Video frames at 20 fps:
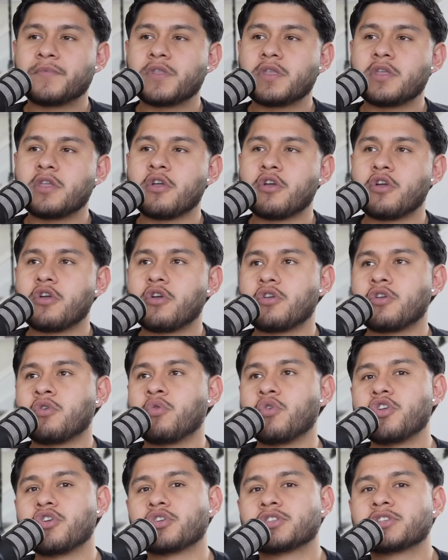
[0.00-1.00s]
your
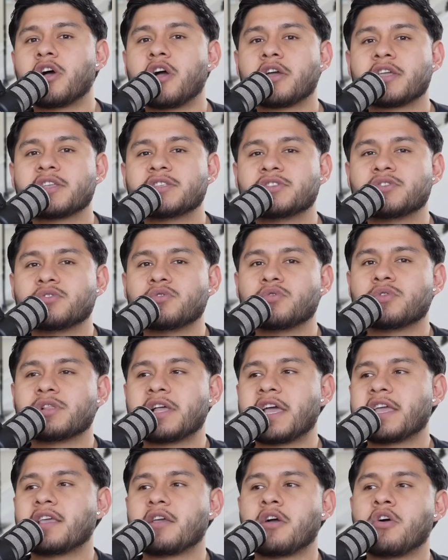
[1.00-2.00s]
who you're talking to
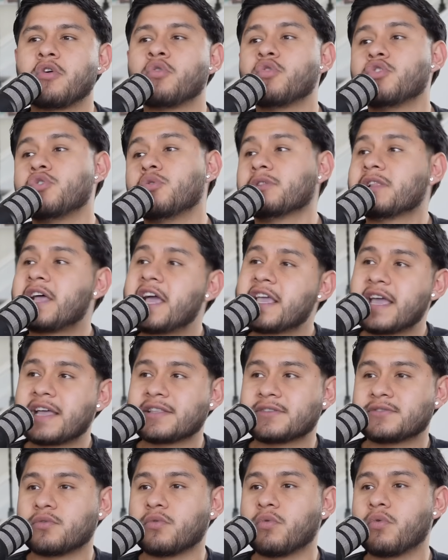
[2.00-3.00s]
like uh, who you like
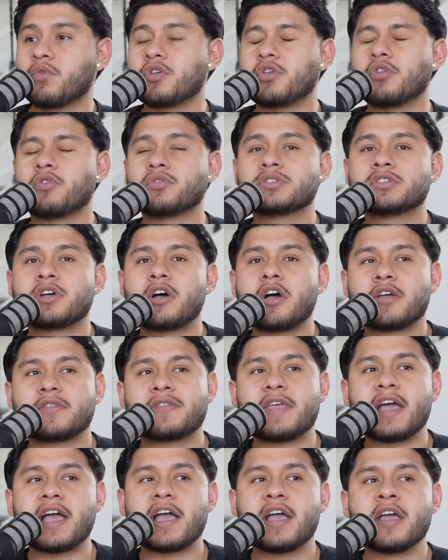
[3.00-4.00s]
at school you don't talk
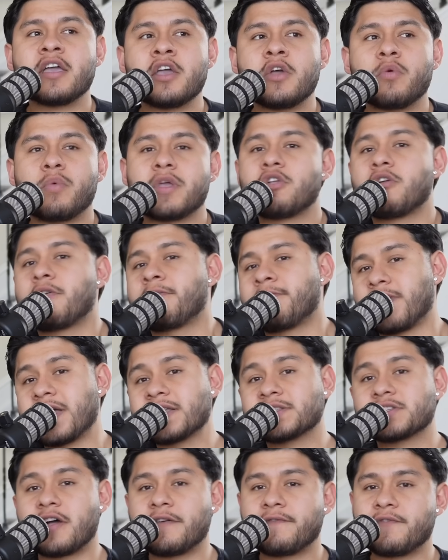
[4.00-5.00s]
that when your
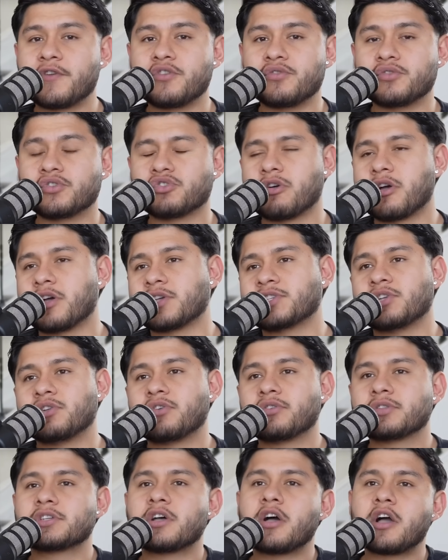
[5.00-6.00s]
friends offered you drugs you
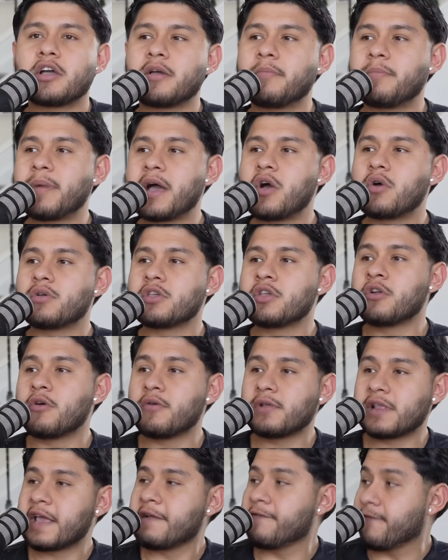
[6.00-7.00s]
don't talk about you know
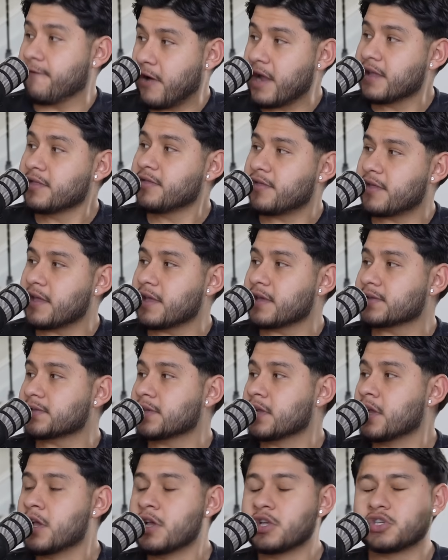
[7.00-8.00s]
like friend things
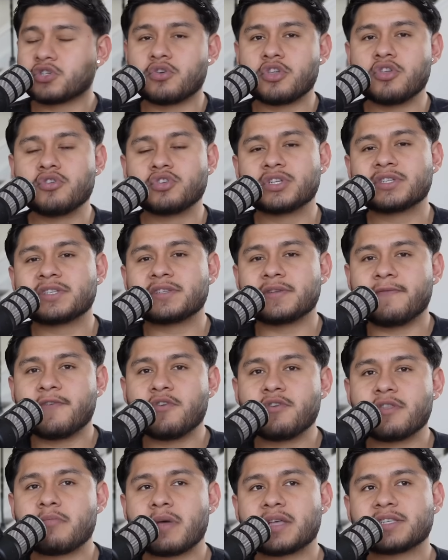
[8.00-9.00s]
yeah. so you just
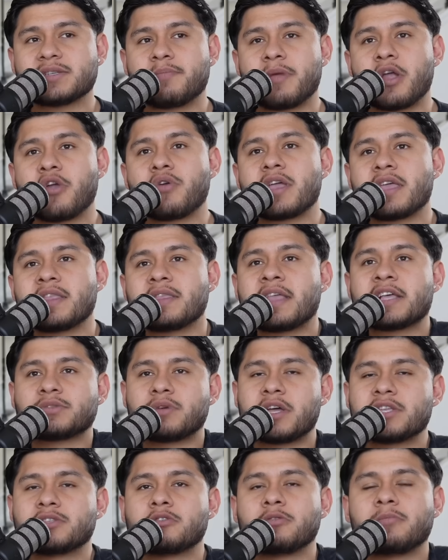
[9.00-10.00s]
view them as a parent and that's
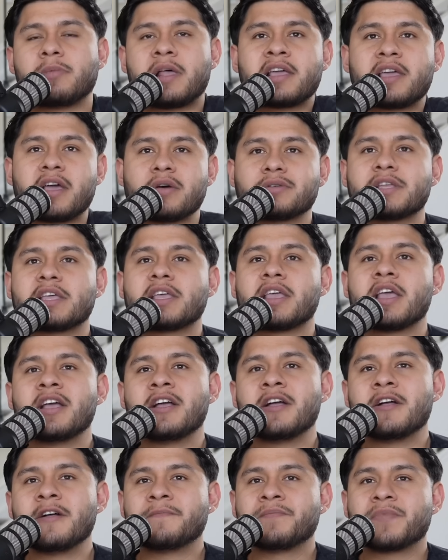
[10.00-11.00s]
why i told blanca i was like
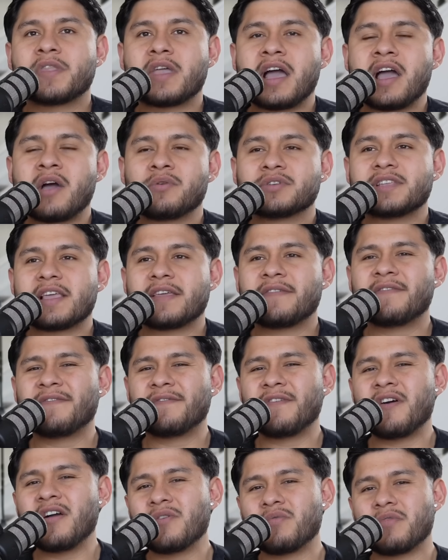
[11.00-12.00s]
i was like
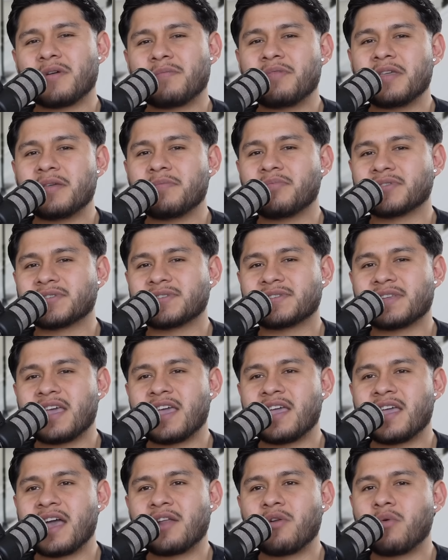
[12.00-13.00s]
fuck what people
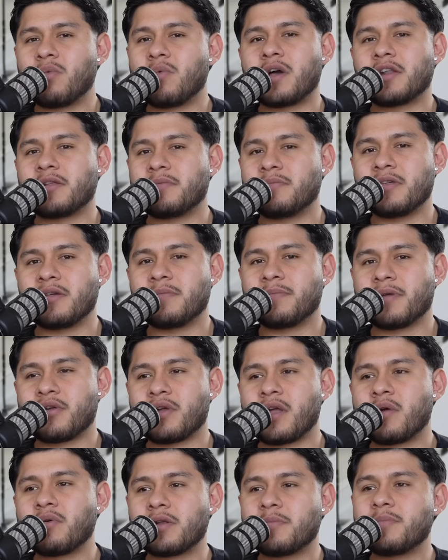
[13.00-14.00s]
say i don't want to be a
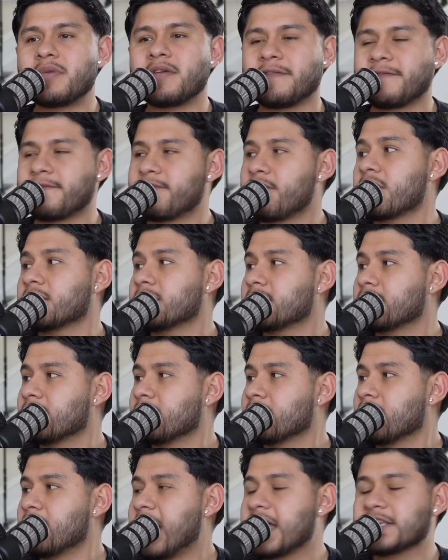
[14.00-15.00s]
parent i want to be a friend
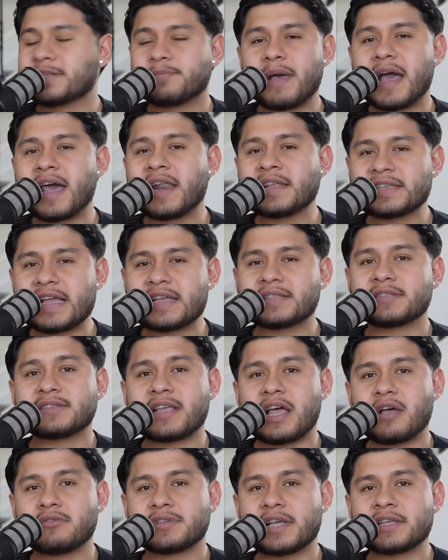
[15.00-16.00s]
yeah. as bad as that
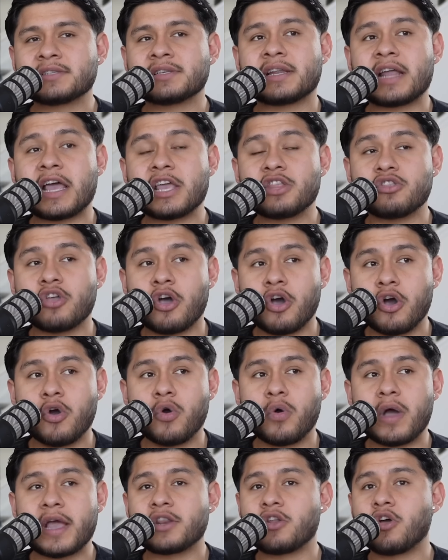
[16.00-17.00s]
sounds guys and i
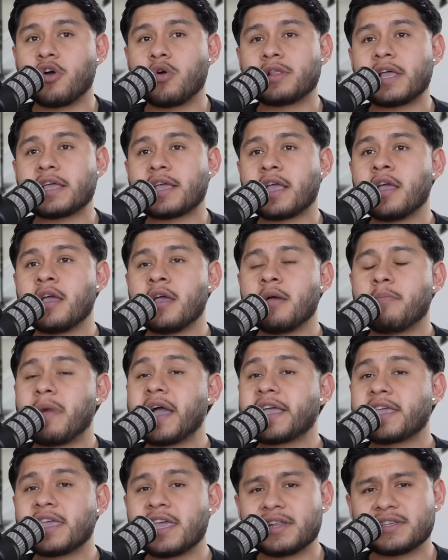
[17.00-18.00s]
know i know like
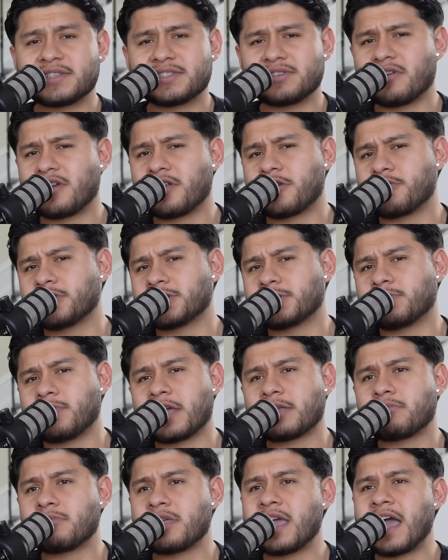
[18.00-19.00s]
my kid is still gonna
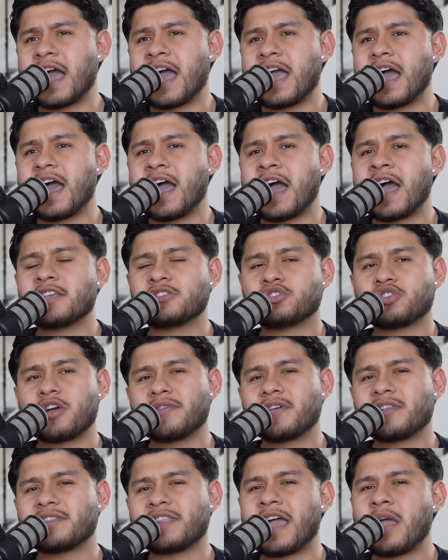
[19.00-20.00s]
respect me i i draw
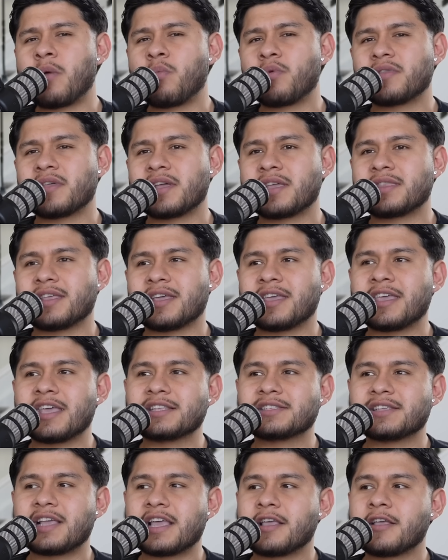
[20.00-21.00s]
the line where like the
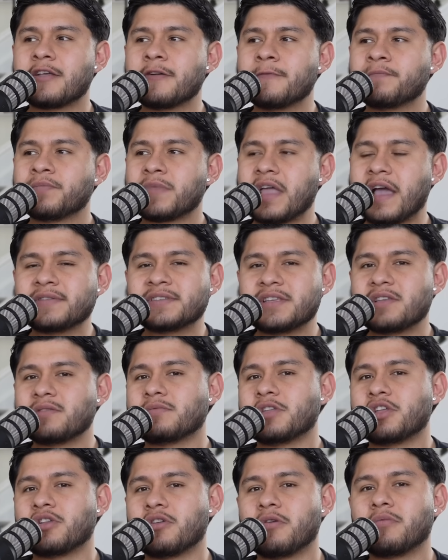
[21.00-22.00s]
kids like i've
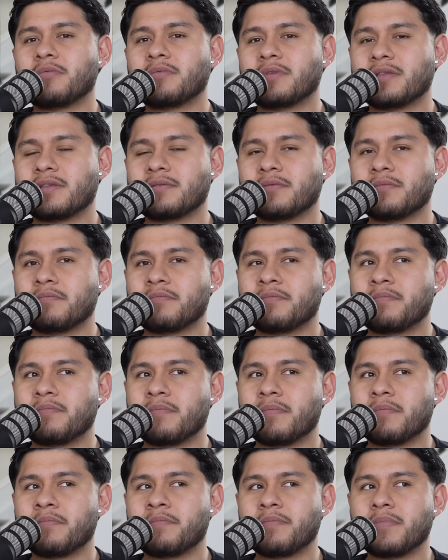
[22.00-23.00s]
seen you know
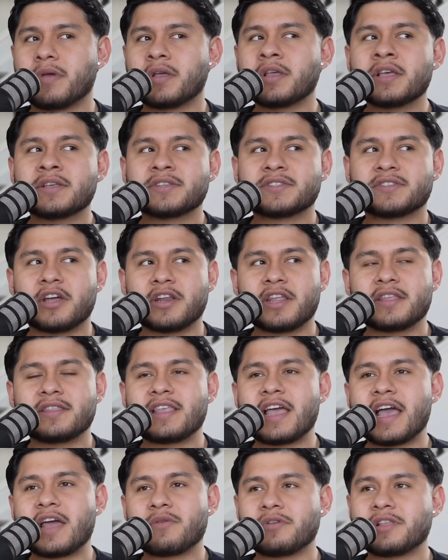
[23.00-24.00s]
son and
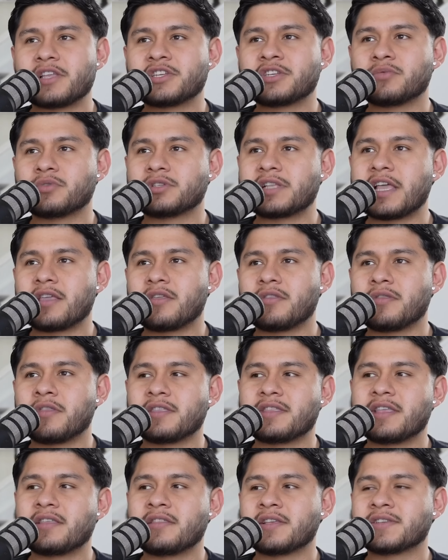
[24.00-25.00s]
dad relation was like the,
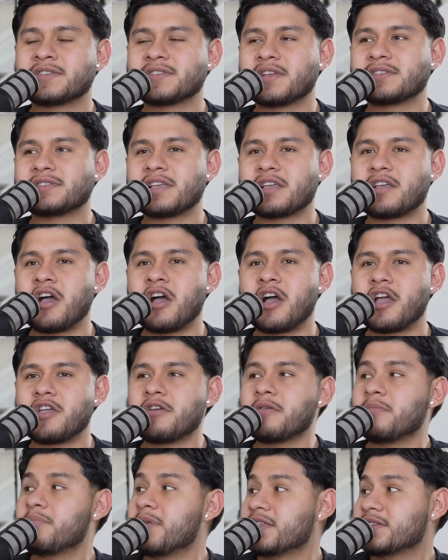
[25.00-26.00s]
the, the son's like, oh,
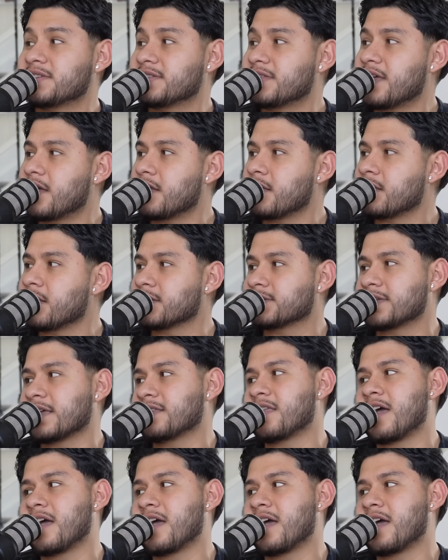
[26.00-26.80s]
you're a bitch, dad, and that's like,